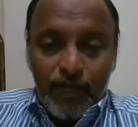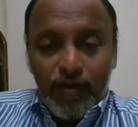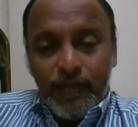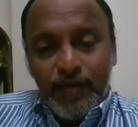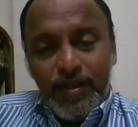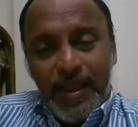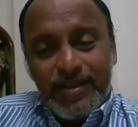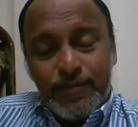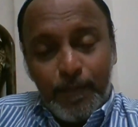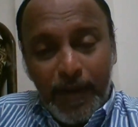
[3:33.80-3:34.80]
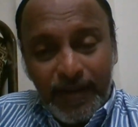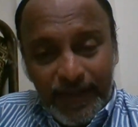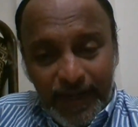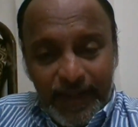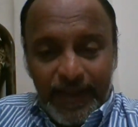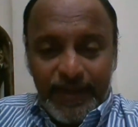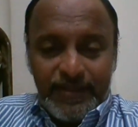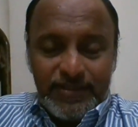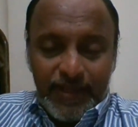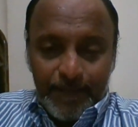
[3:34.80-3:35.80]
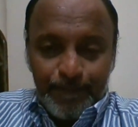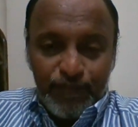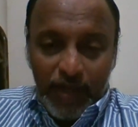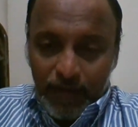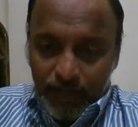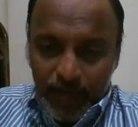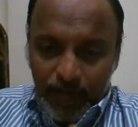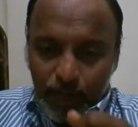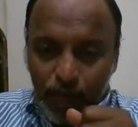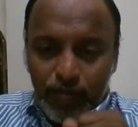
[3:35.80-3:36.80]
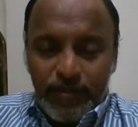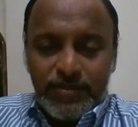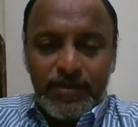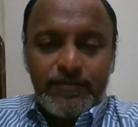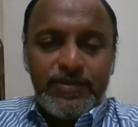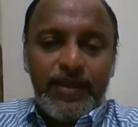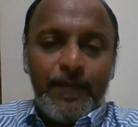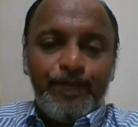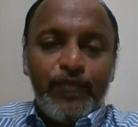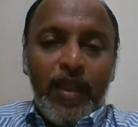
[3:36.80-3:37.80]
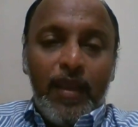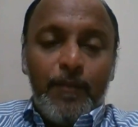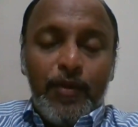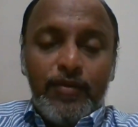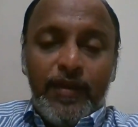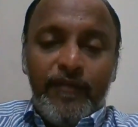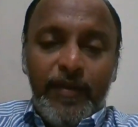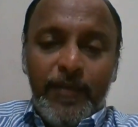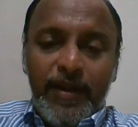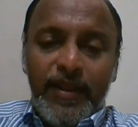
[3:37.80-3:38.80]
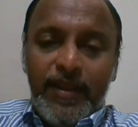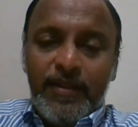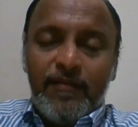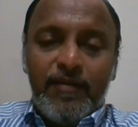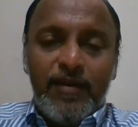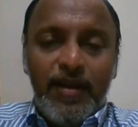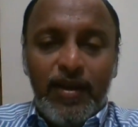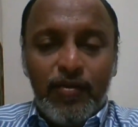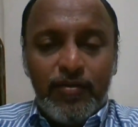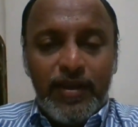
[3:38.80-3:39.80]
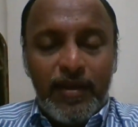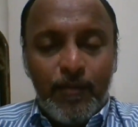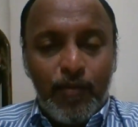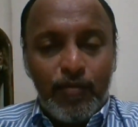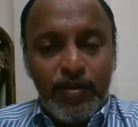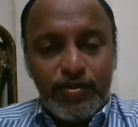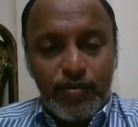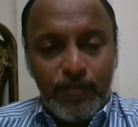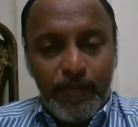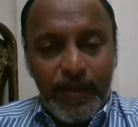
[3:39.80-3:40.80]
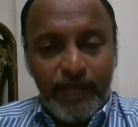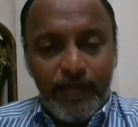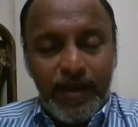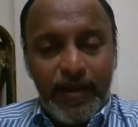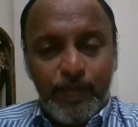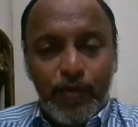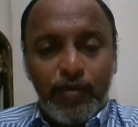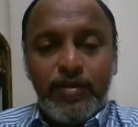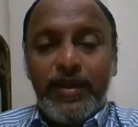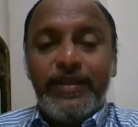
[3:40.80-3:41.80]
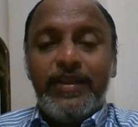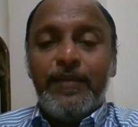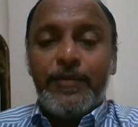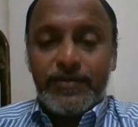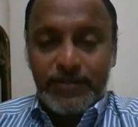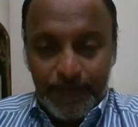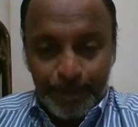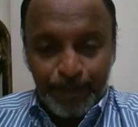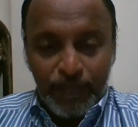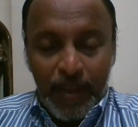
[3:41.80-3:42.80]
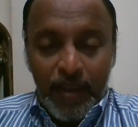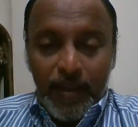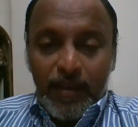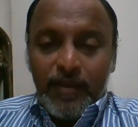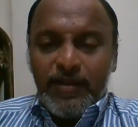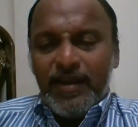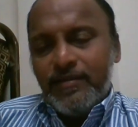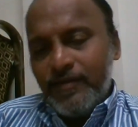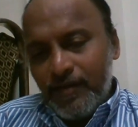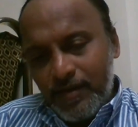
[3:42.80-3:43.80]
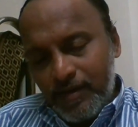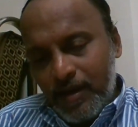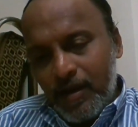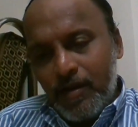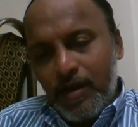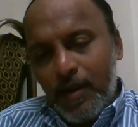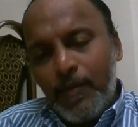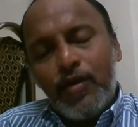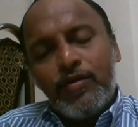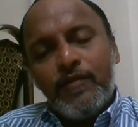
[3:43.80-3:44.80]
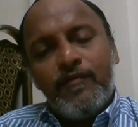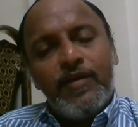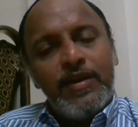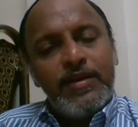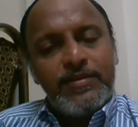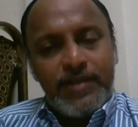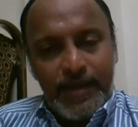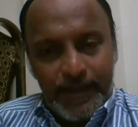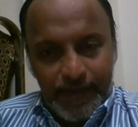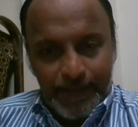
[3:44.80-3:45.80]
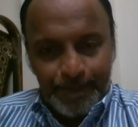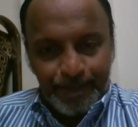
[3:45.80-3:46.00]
whatever the expected gain is there, that is why the bonus comes here, because everybody in the world know that the bonus should be given 8.33%, that is about a one salary.